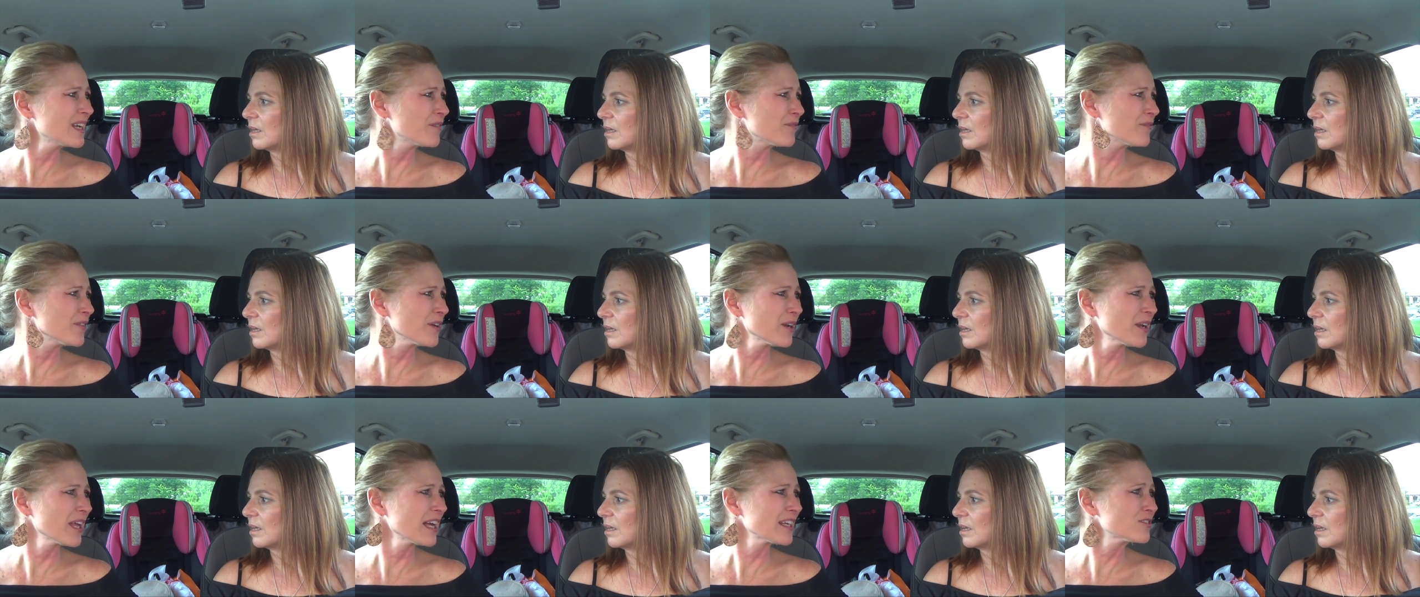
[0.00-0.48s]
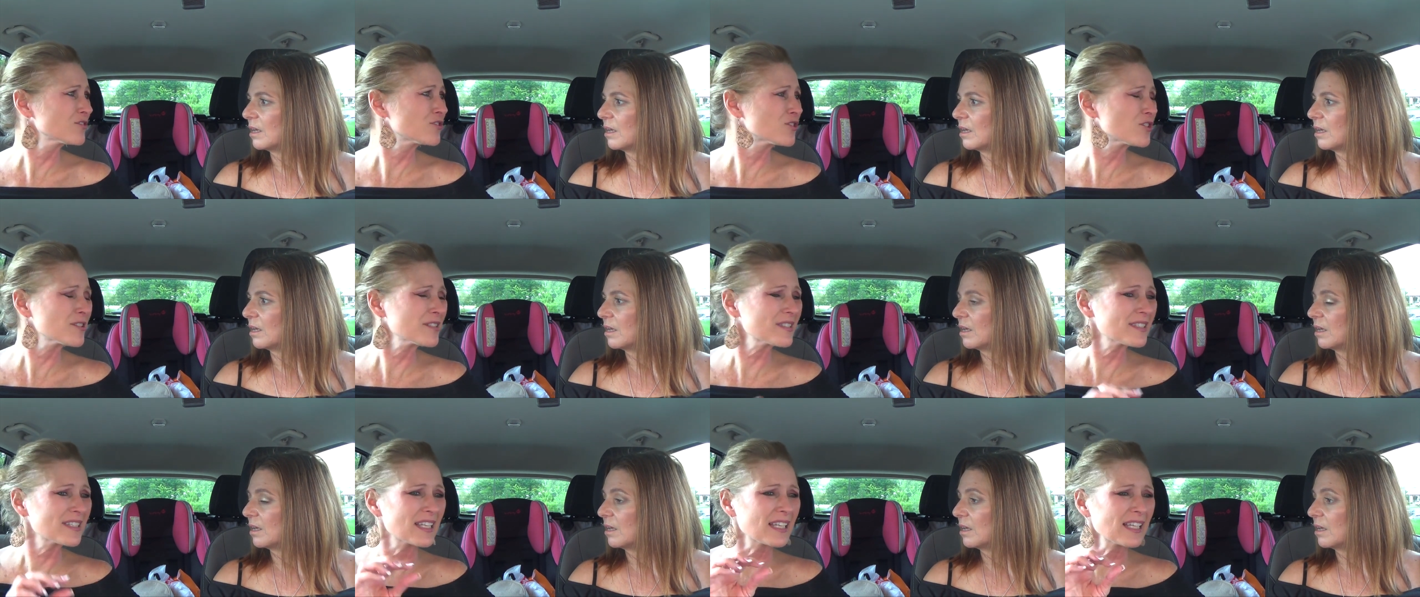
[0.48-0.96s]
Speaker 1: I felt like
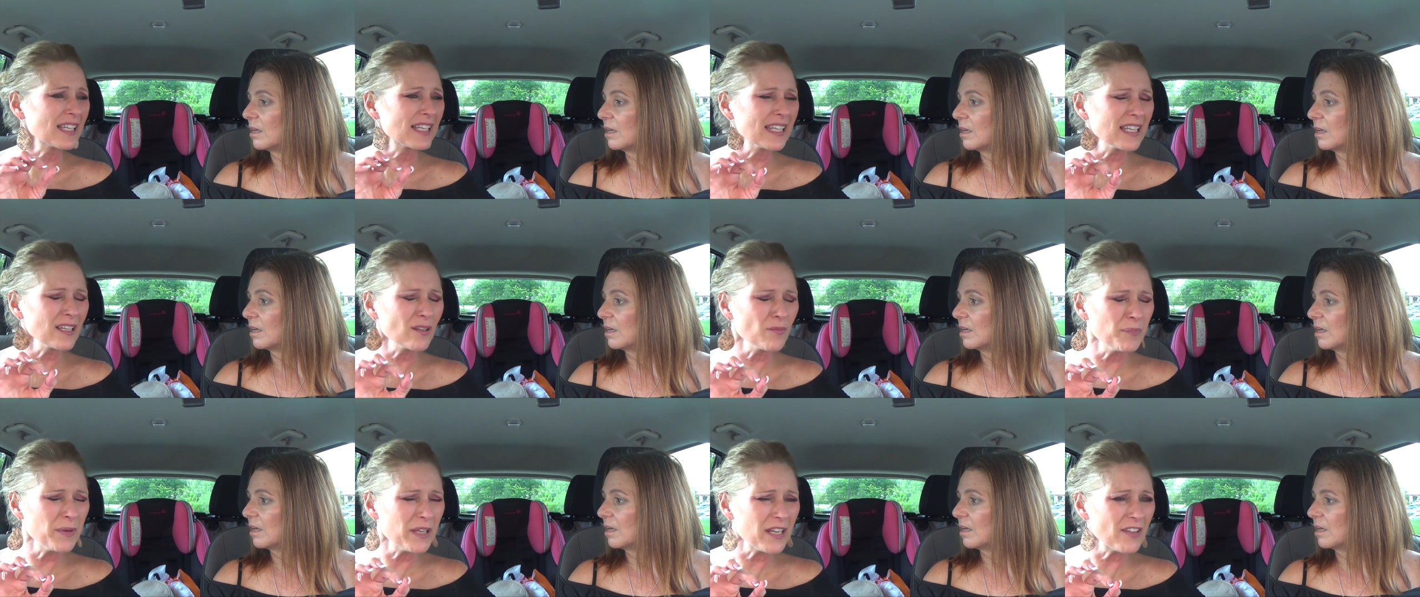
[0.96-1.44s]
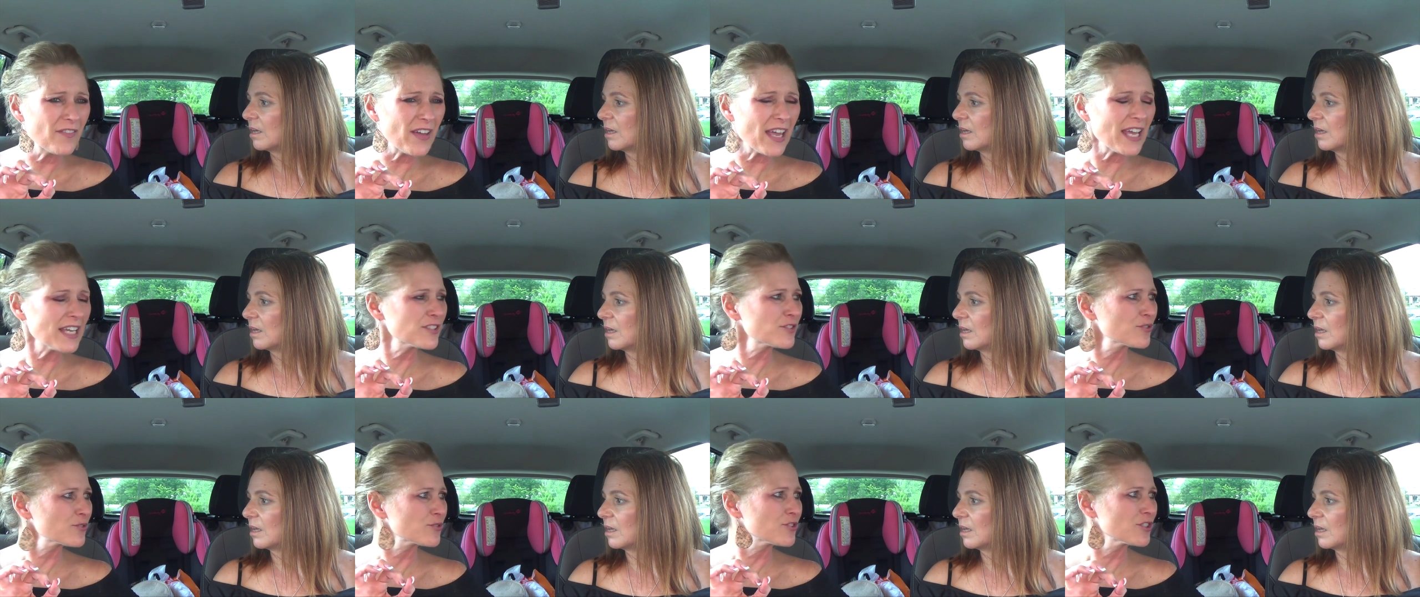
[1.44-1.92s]
just the little bit of
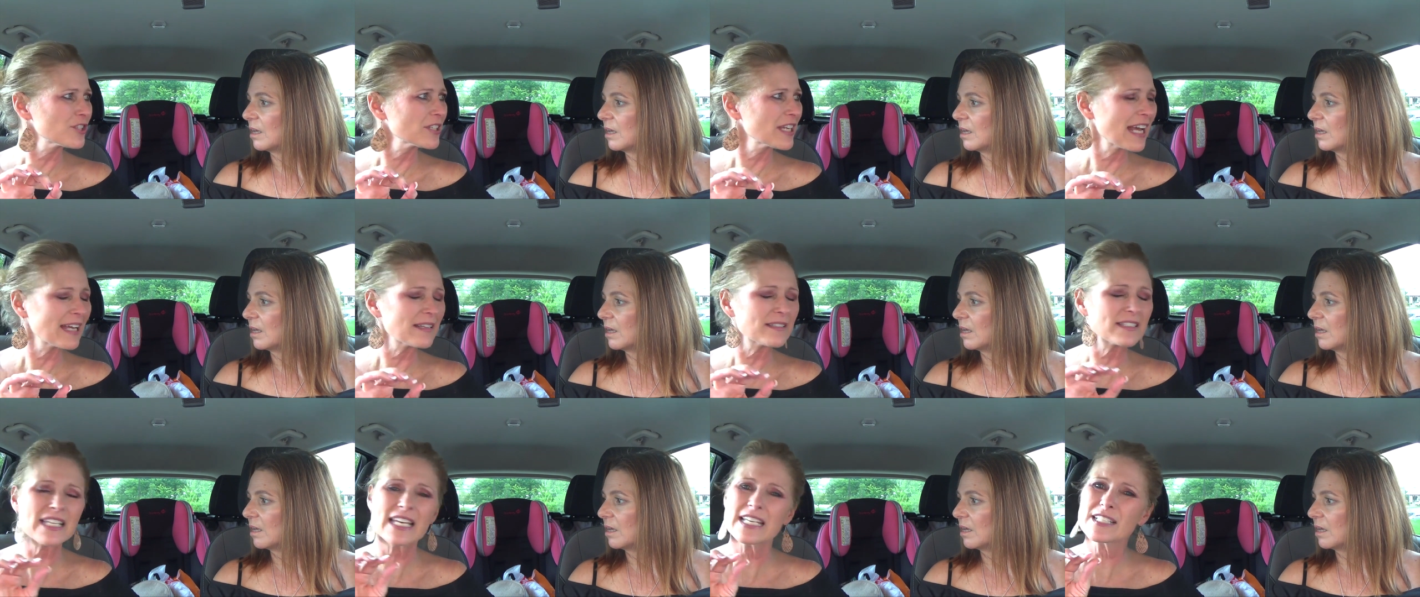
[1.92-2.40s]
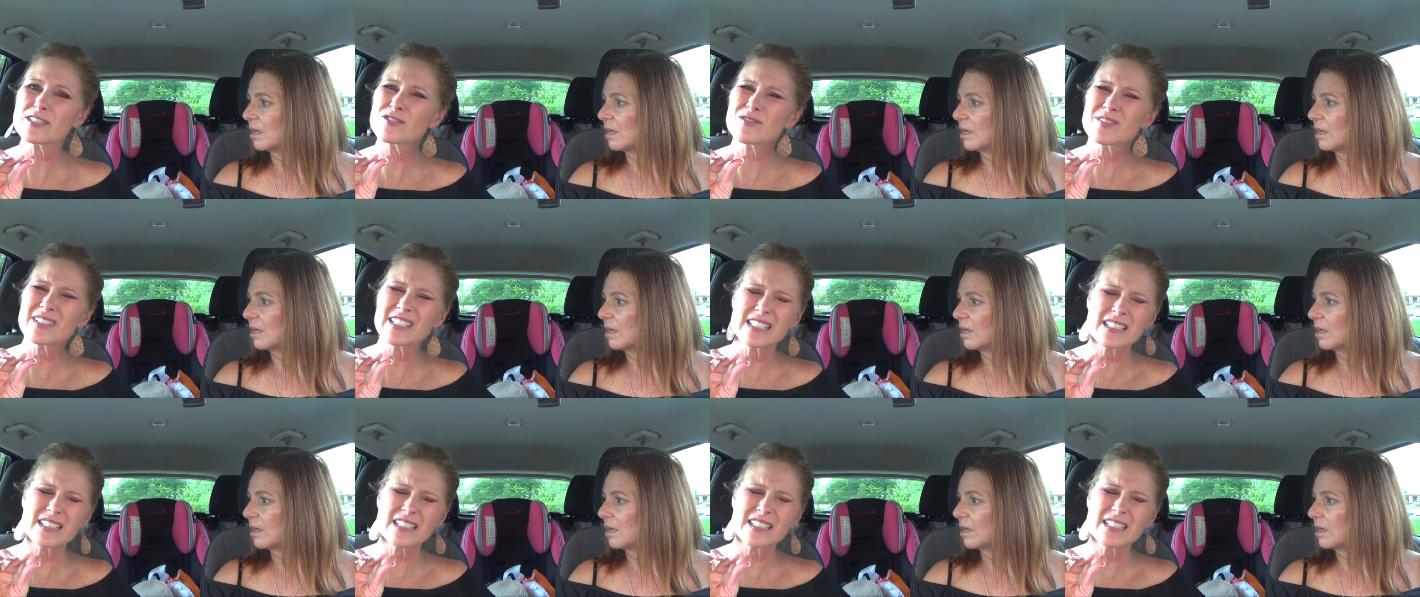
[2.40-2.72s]
estrogen I take.